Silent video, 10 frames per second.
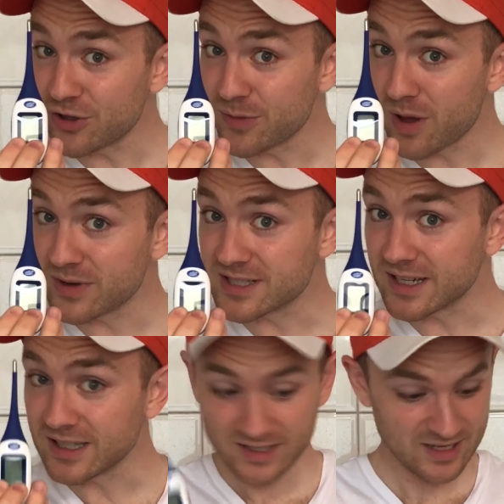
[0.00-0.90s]

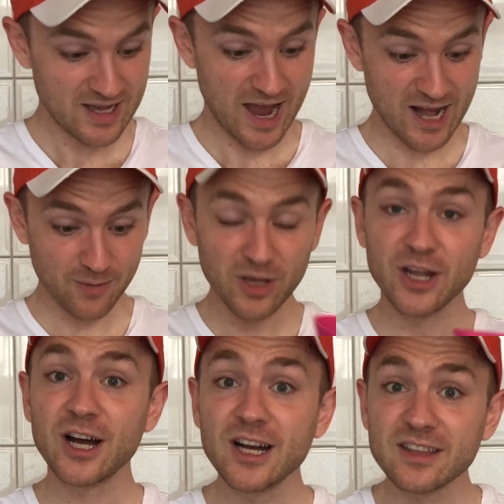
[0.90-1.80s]
thermometer, and I'm going to
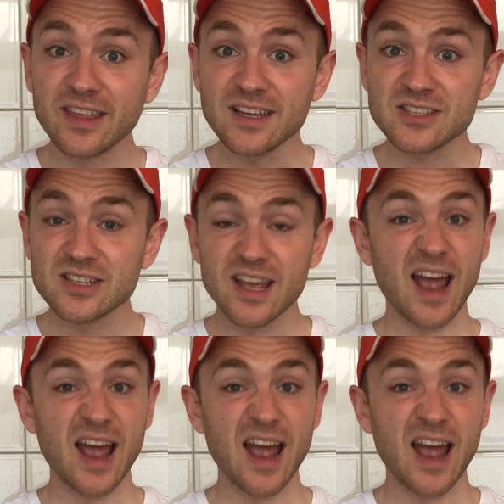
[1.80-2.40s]
hug this